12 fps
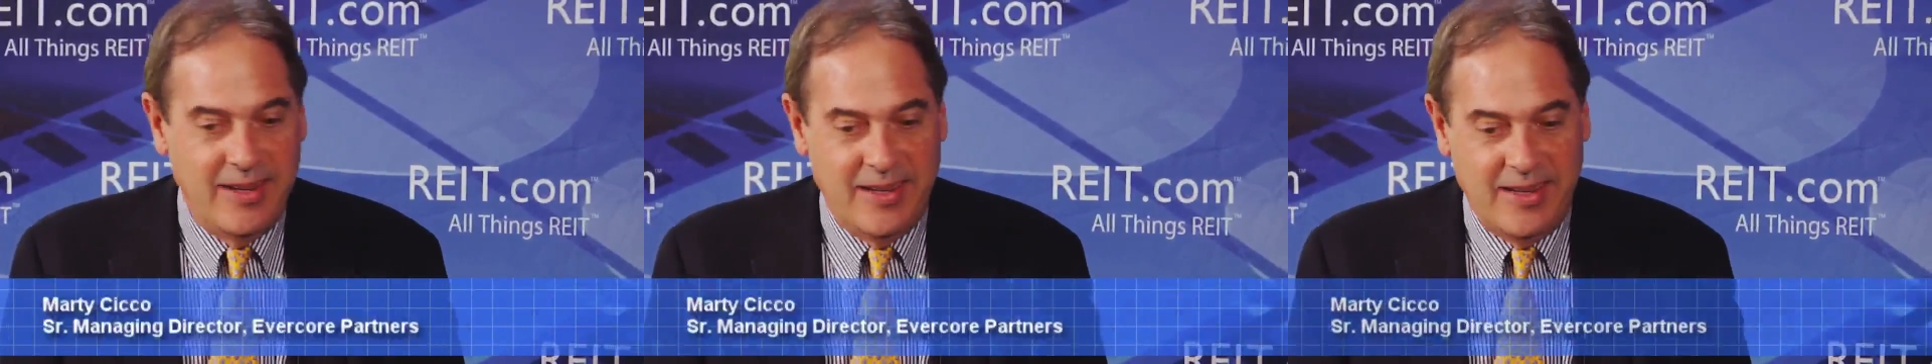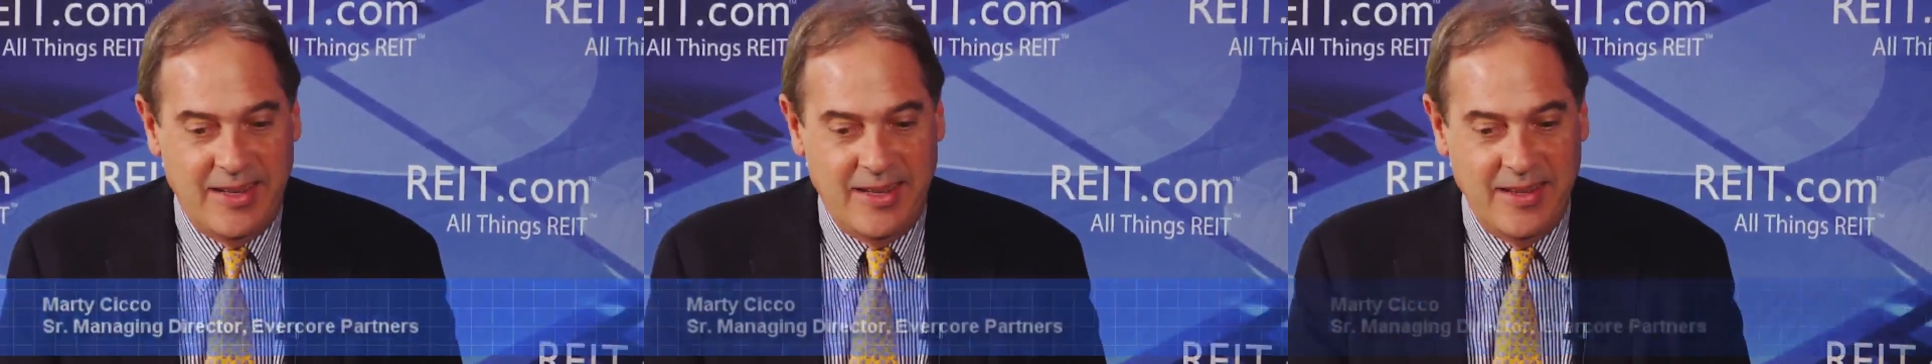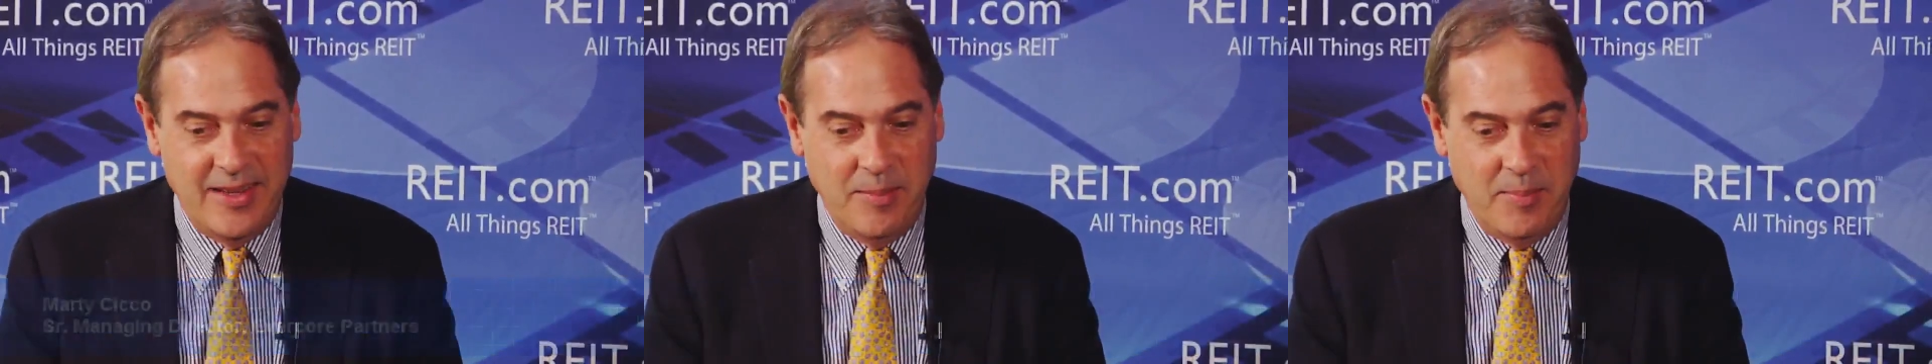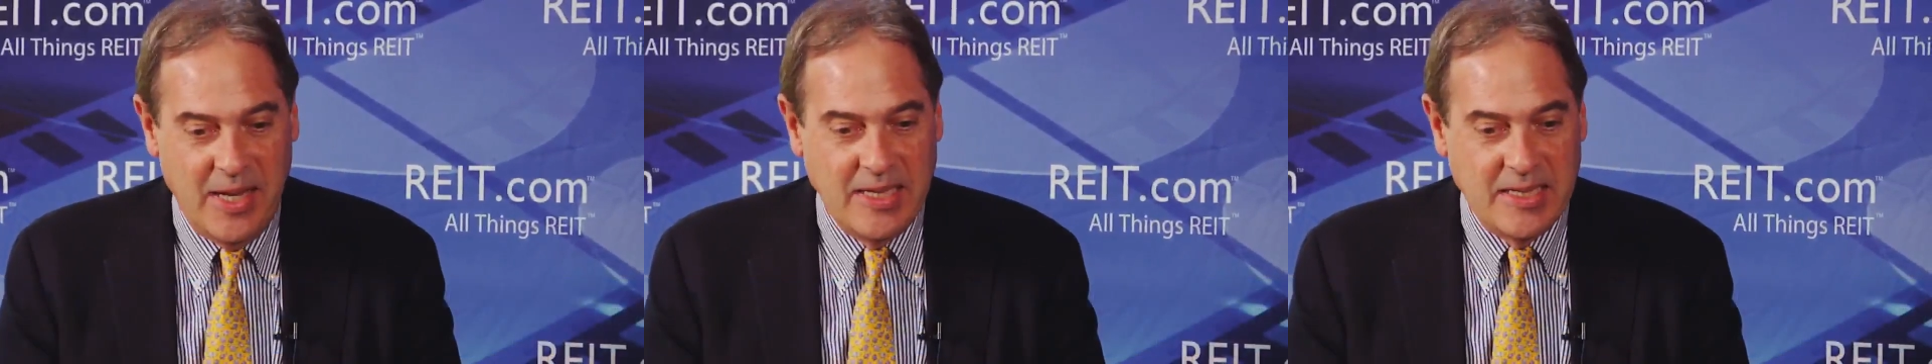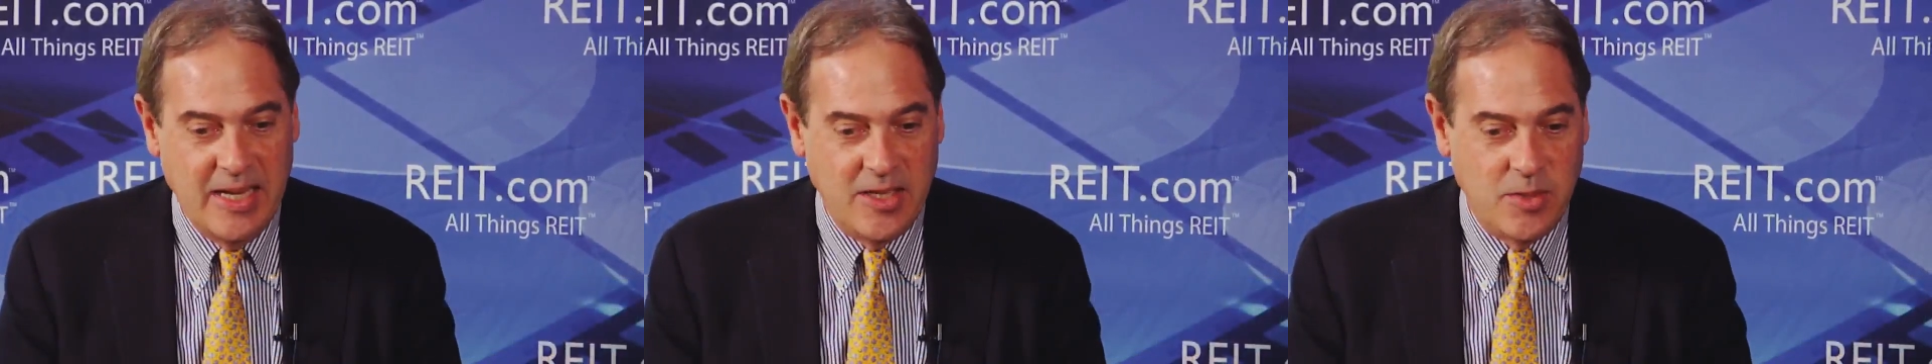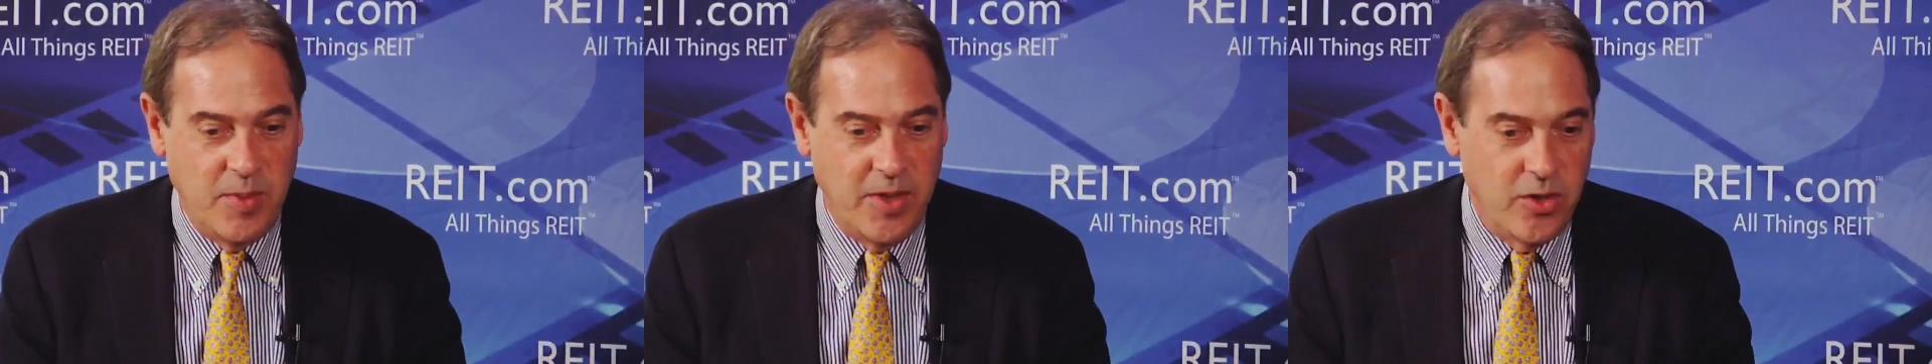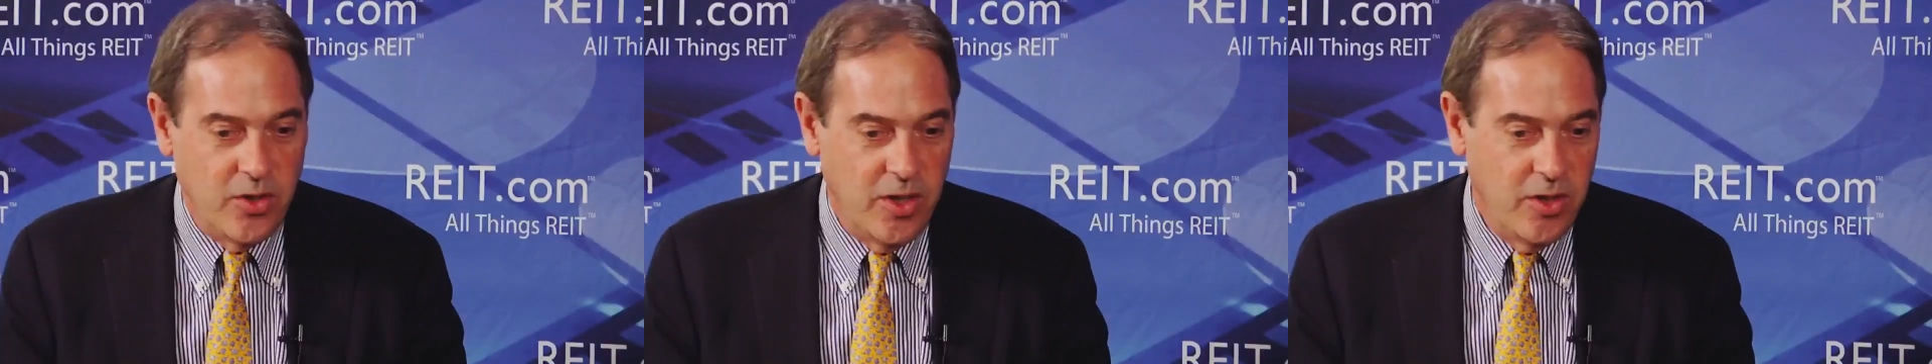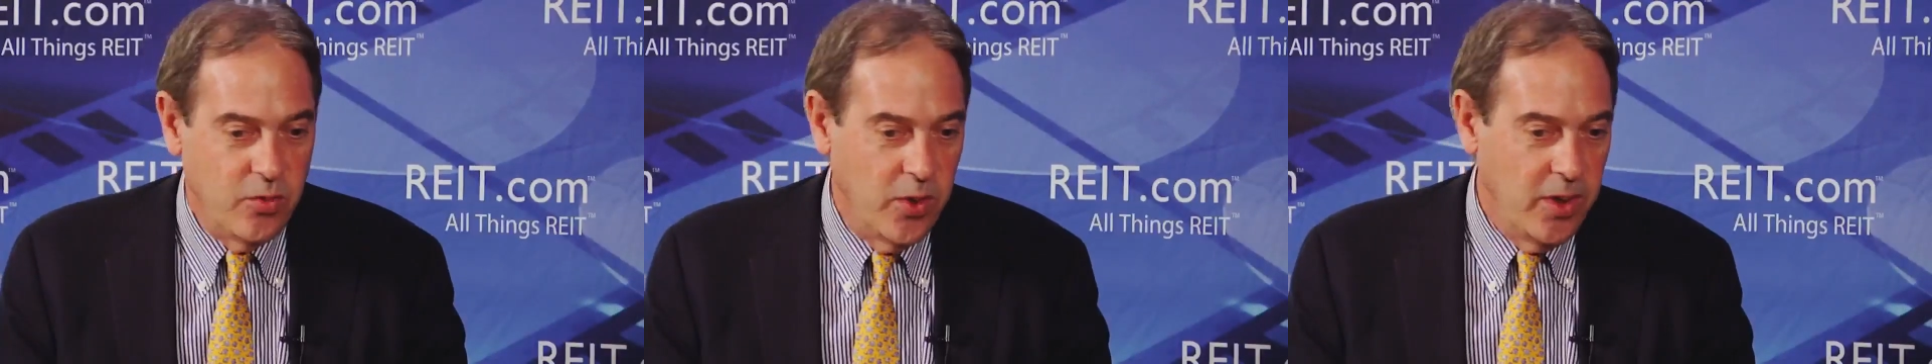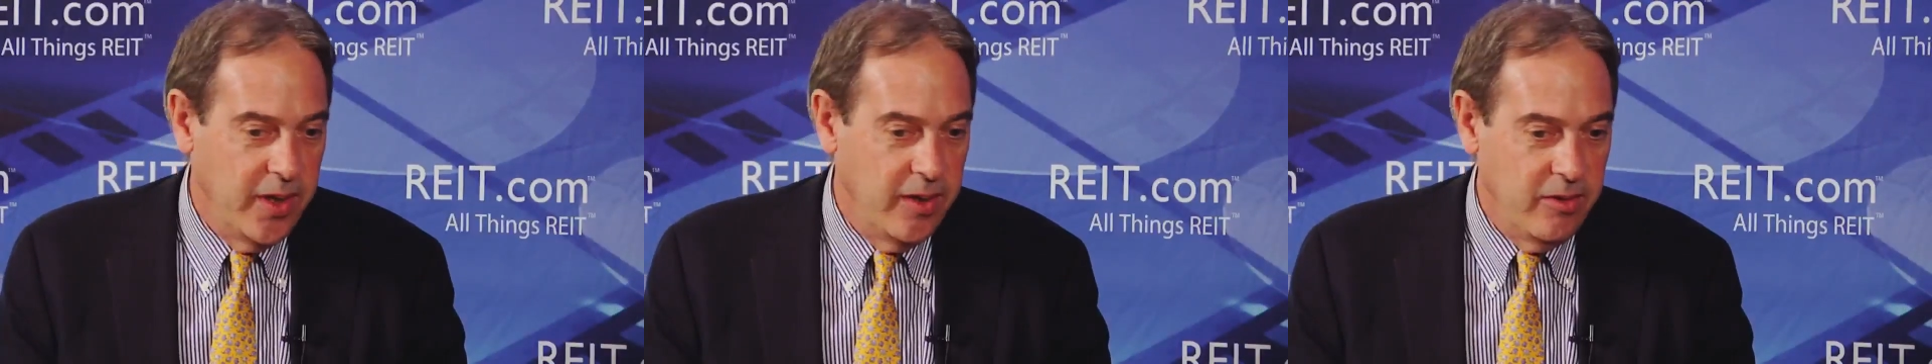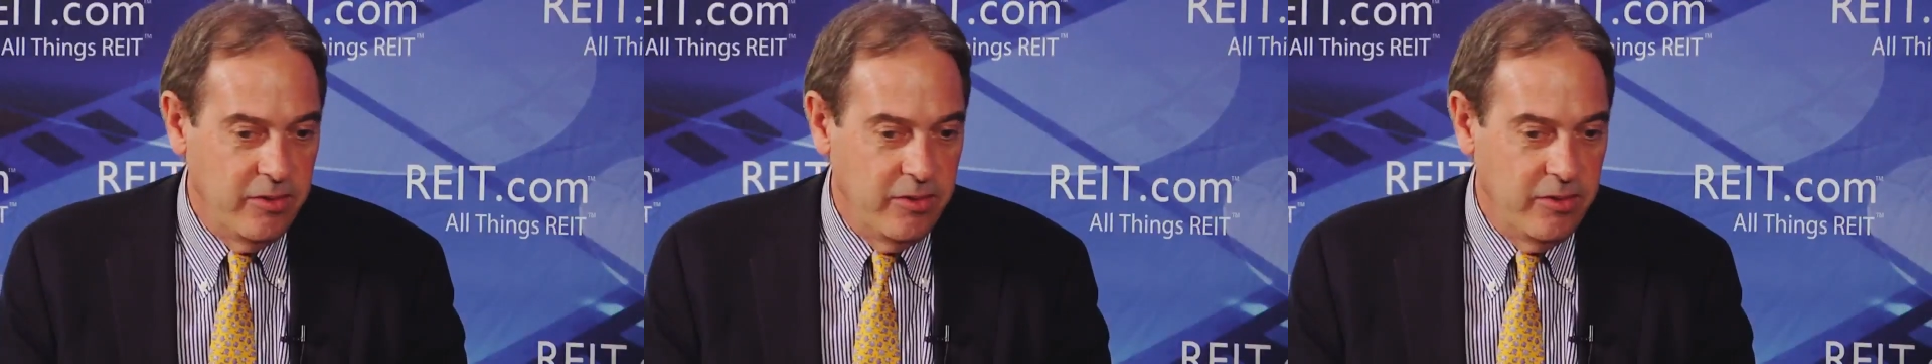that make sense, but it really